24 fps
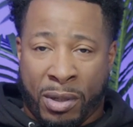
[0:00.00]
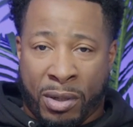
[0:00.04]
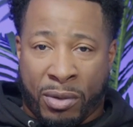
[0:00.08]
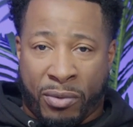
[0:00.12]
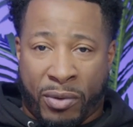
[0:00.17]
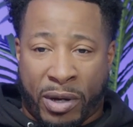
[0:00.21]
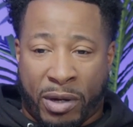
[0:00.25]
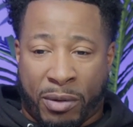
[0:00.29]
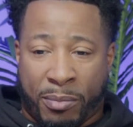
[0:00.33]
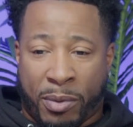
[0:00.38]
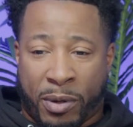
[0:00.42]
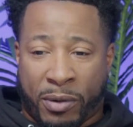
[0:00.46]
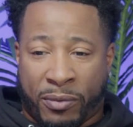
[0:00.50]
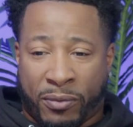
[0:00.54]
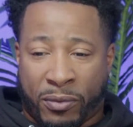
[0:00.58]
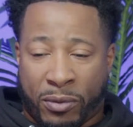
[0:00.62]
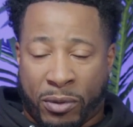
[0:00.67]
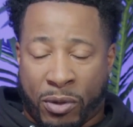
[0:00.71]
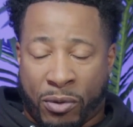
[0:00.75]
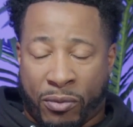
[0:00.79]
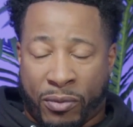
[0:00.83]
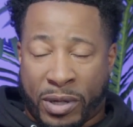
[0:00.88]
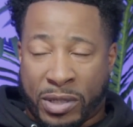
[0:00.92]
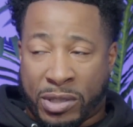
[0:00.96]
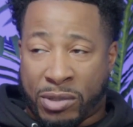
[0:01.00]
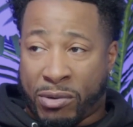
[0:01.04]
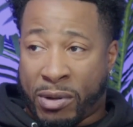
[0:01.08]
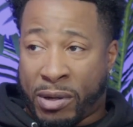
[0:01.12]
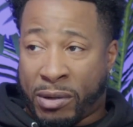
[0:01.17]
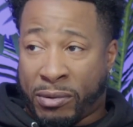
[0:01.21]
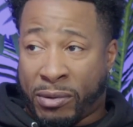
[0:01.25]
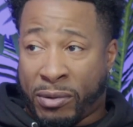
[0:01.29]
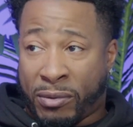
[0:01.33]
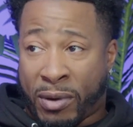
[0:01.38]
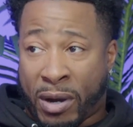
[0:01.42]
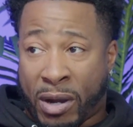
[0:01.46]
Greater Buffalo Racial
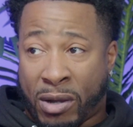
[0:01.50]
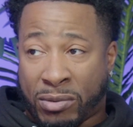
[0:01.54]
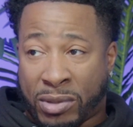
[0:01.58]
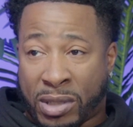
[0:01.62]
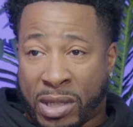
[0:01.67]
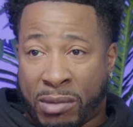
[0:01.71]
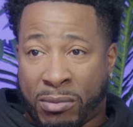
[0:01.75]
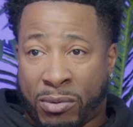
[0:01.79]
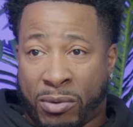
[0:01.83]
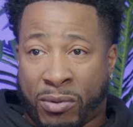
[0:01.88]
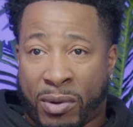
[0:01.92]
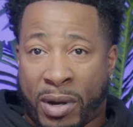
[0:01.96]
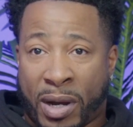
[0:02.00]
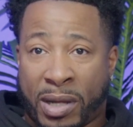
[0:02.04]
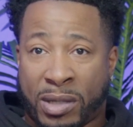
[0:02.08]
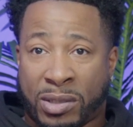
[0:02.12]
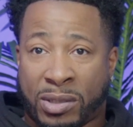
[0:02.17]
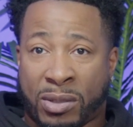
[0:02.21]
Equity Roundtable, right?